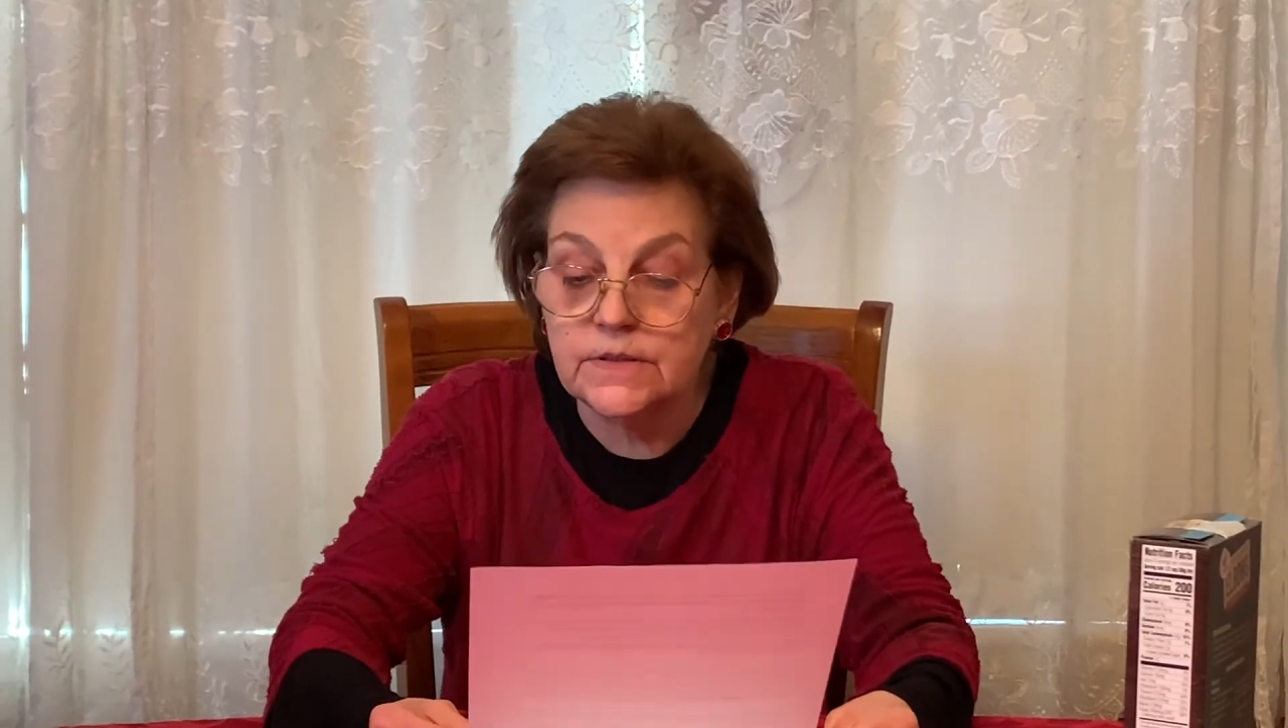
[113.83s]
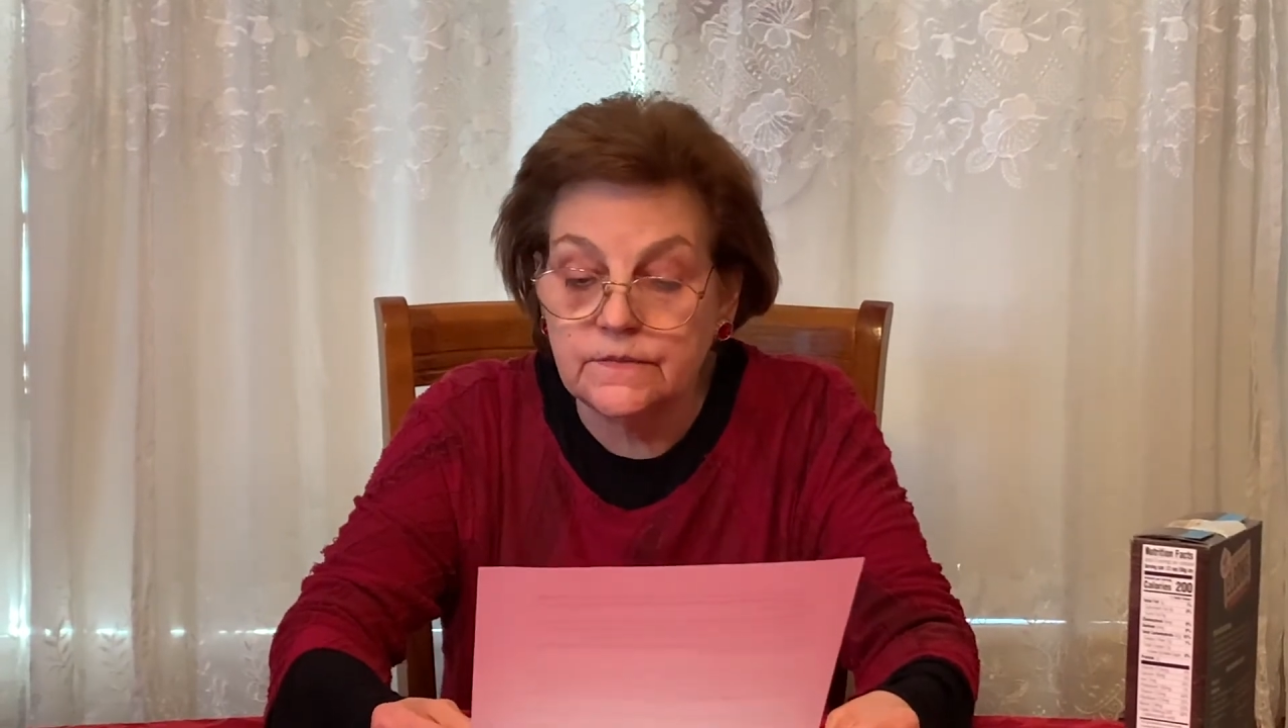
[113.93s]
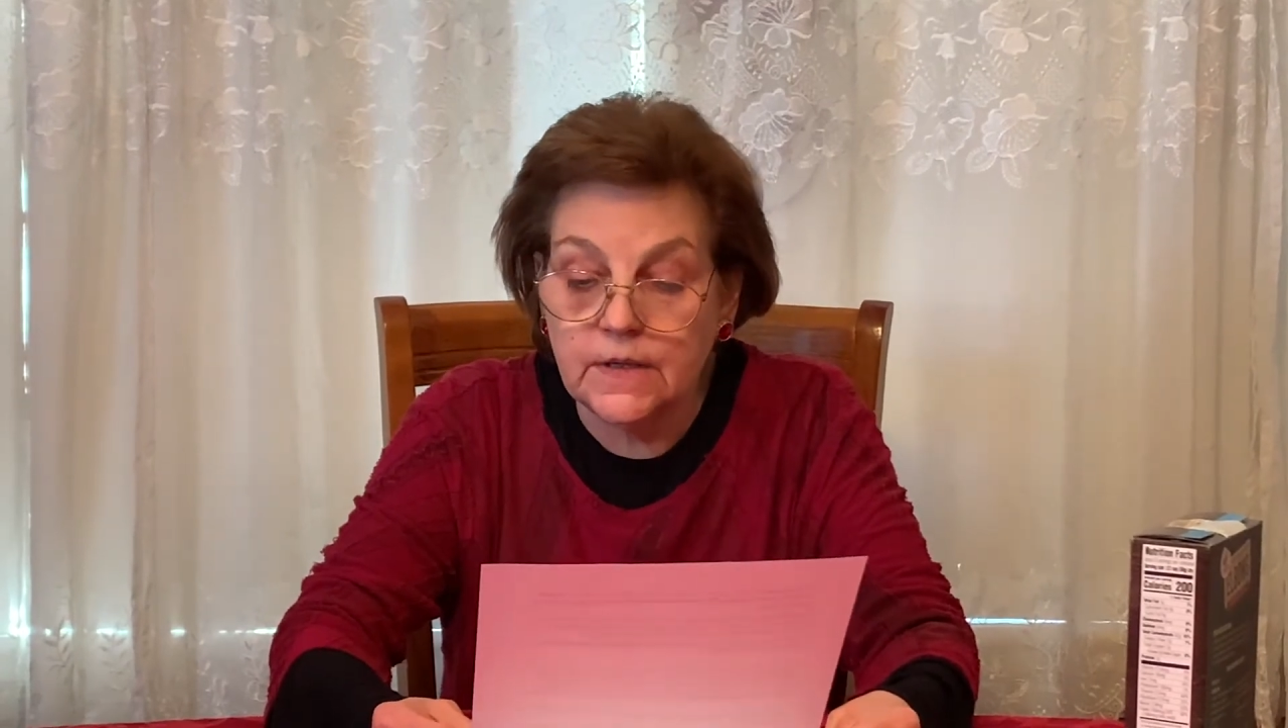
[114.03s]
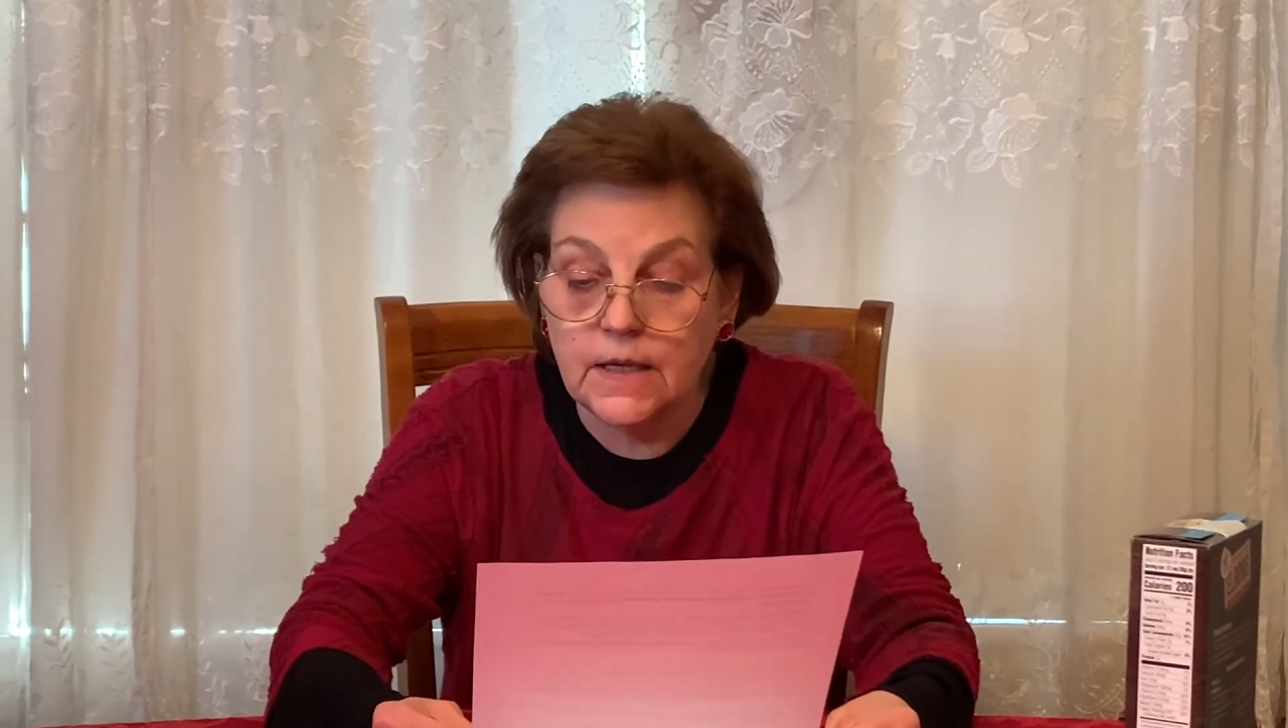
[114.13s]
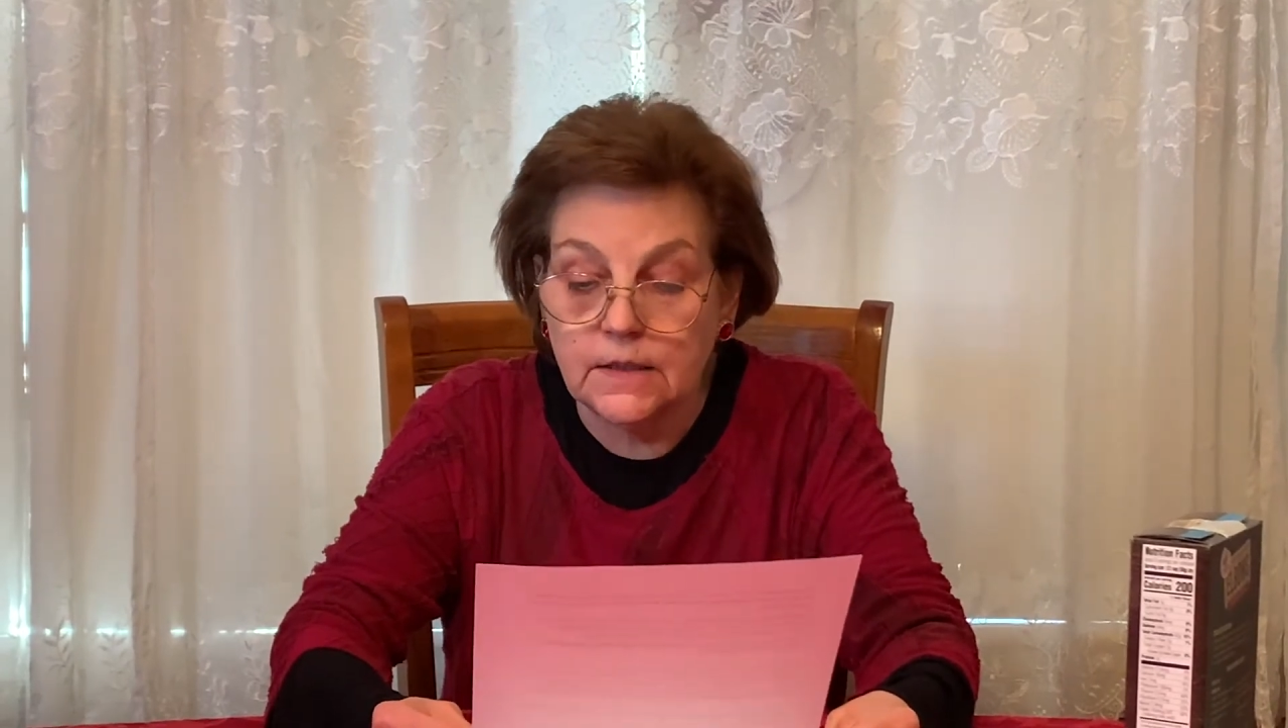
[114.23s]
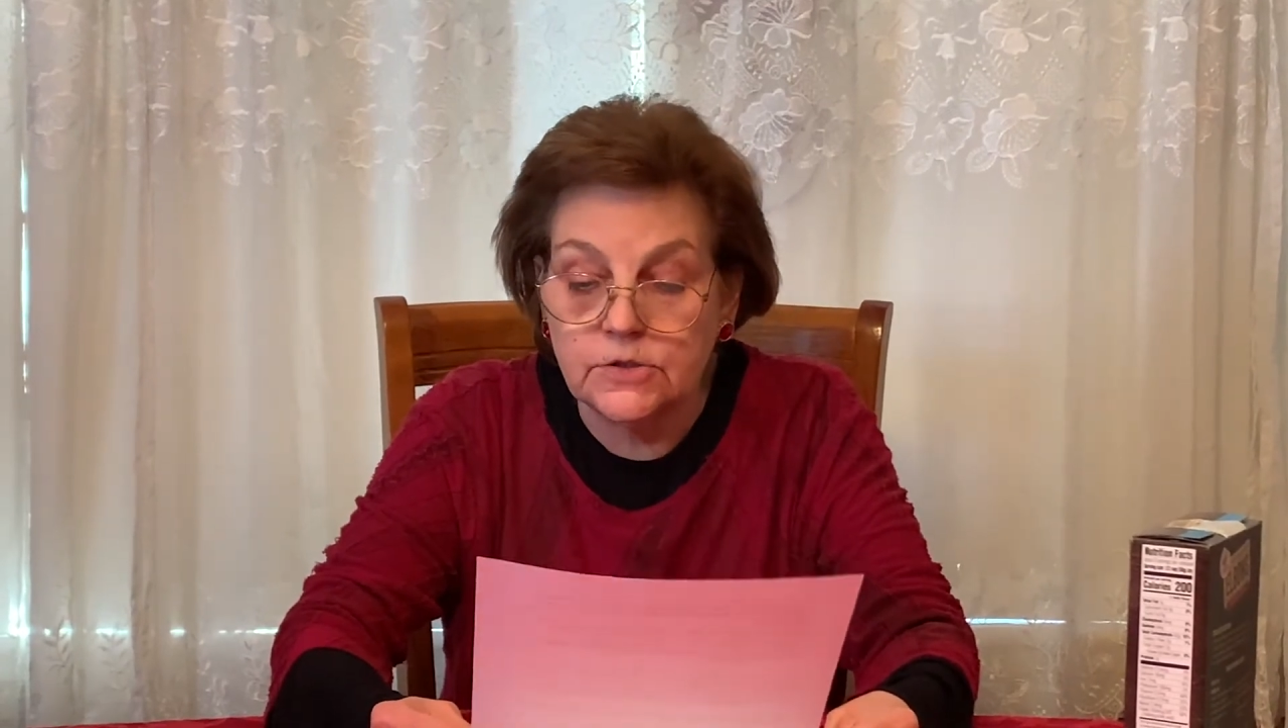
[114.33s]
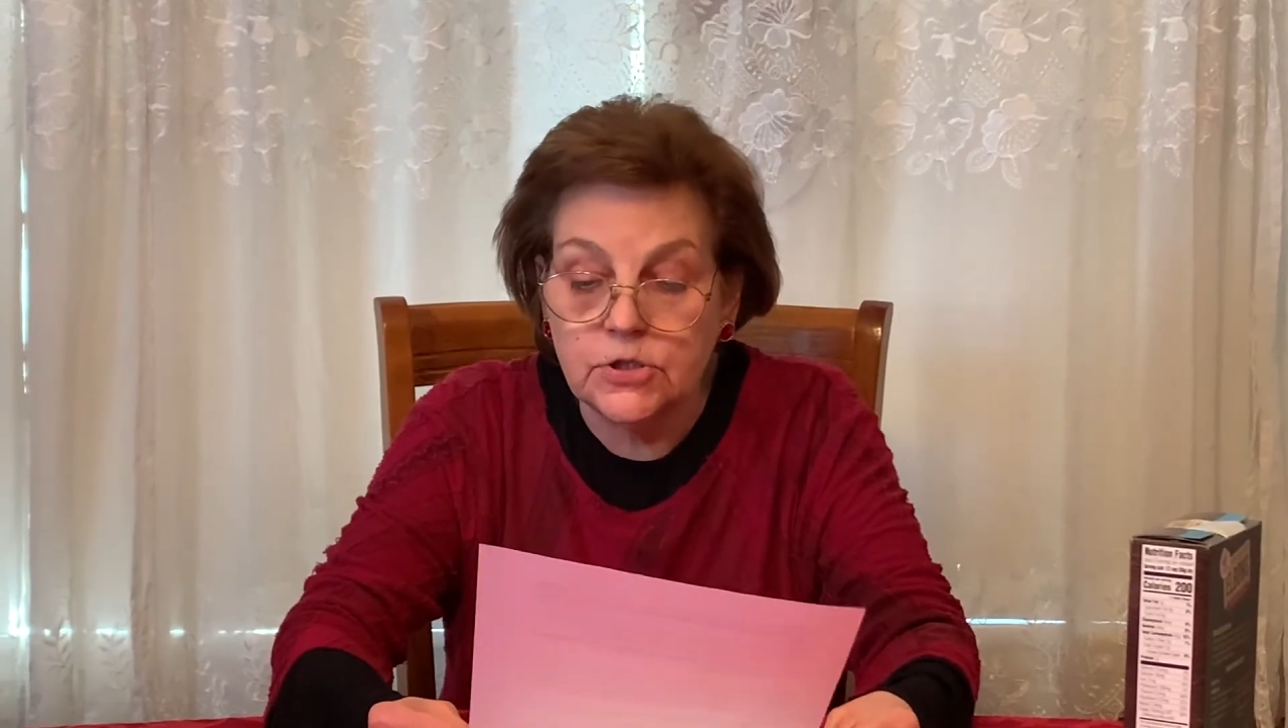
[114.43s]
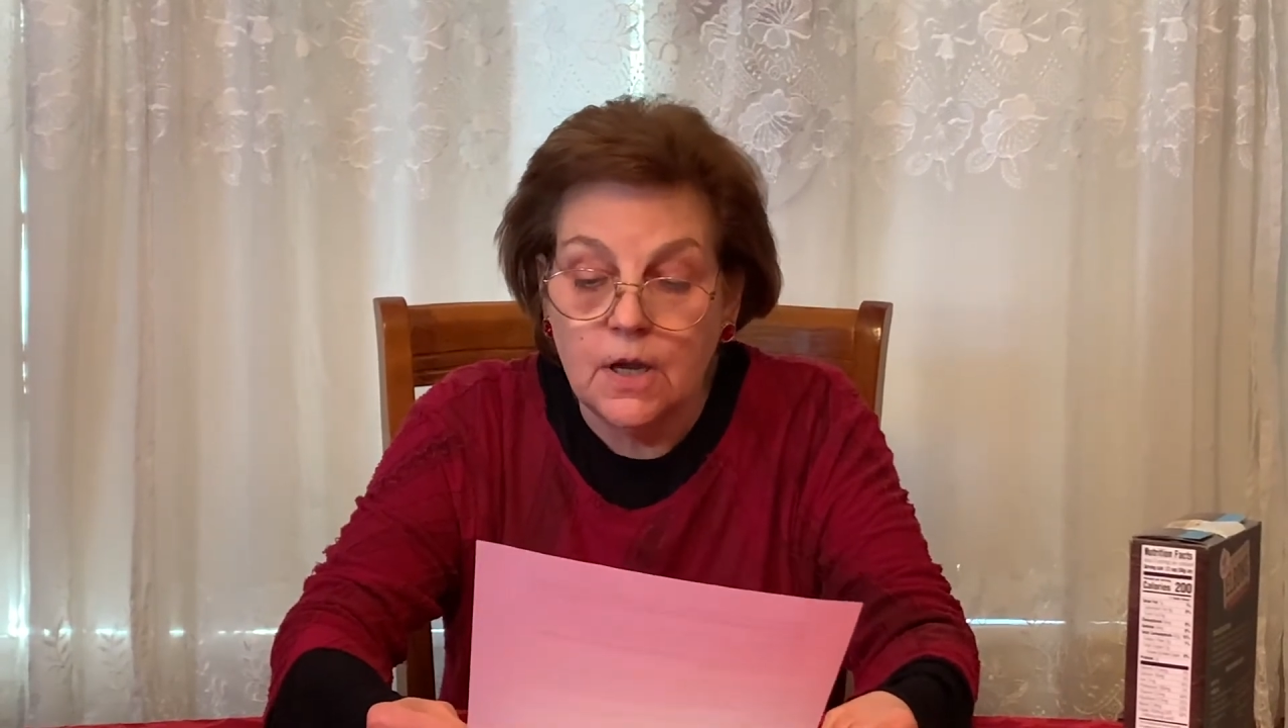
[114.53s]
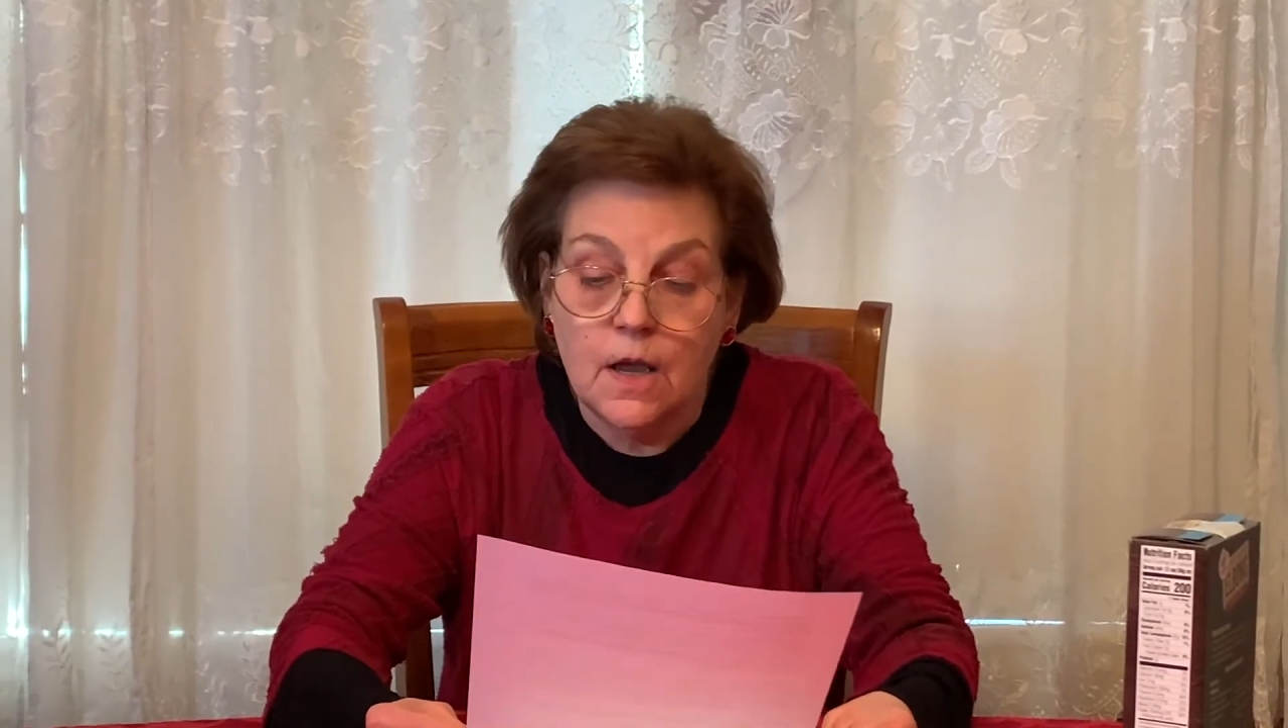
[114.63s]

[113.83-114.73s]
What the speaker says: of age